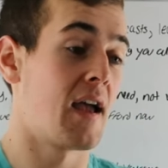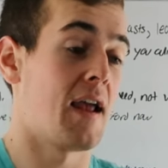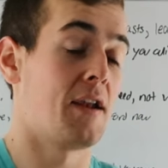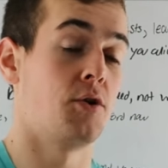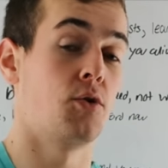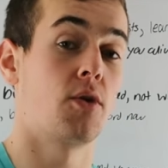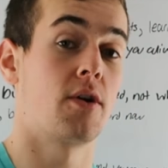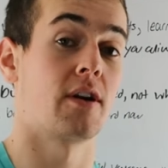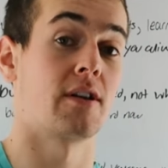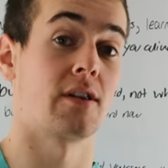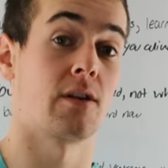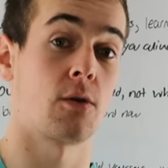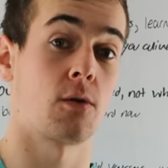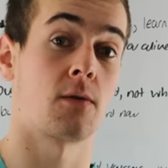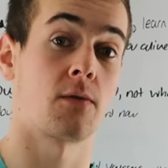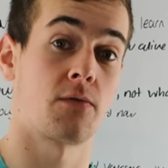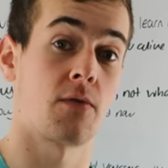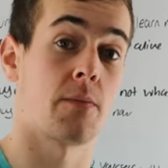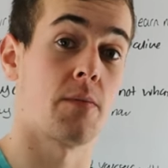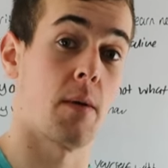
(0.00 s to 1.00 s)
And you can
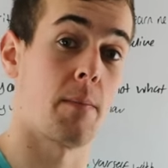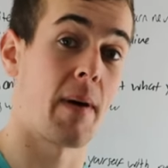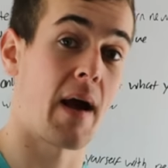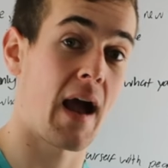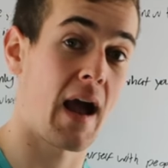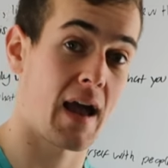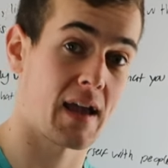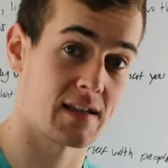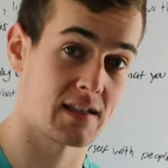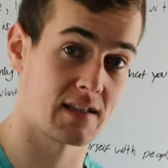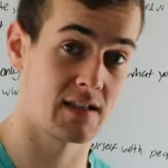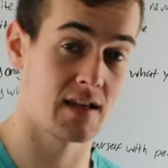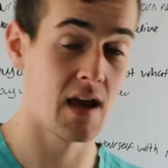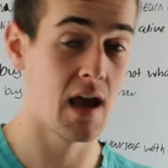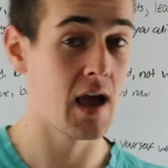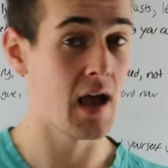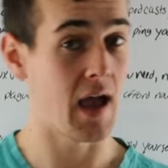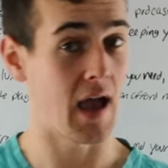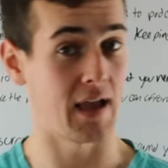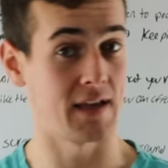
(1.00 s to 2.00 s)
learn from the past
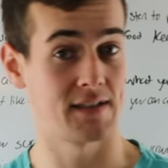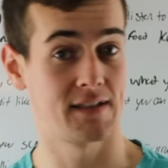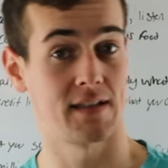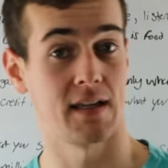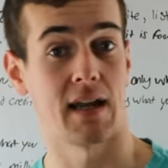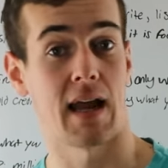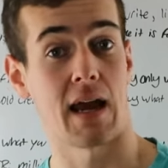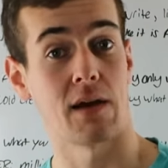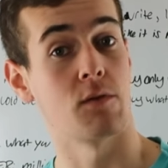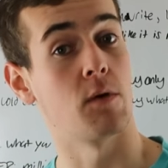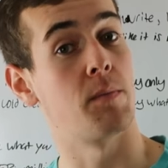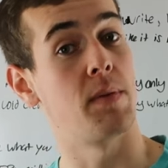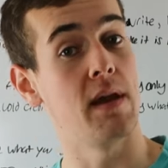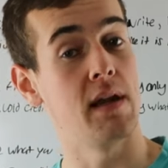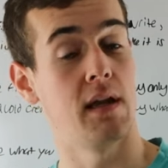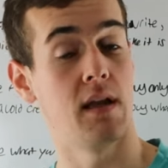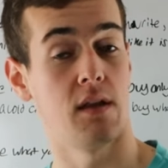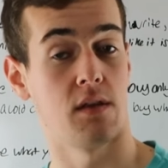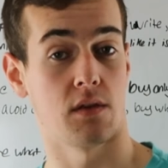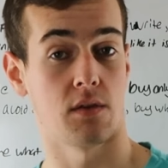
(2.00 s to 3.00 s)
as to not
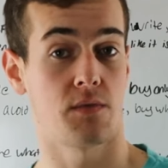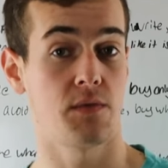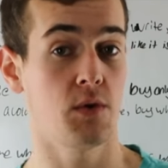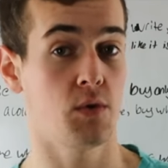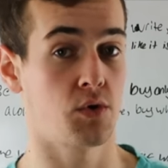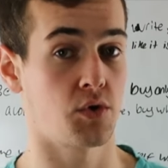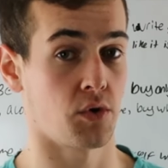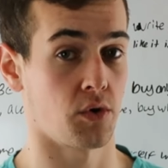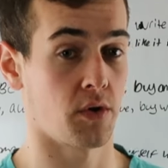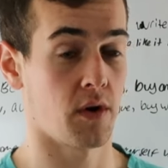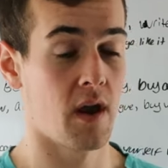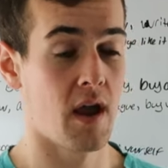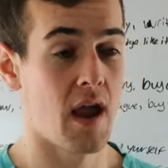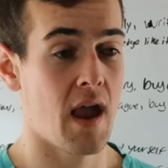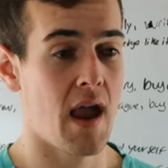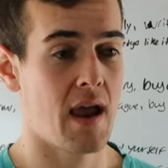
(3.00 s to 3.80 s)
repeat it in the future.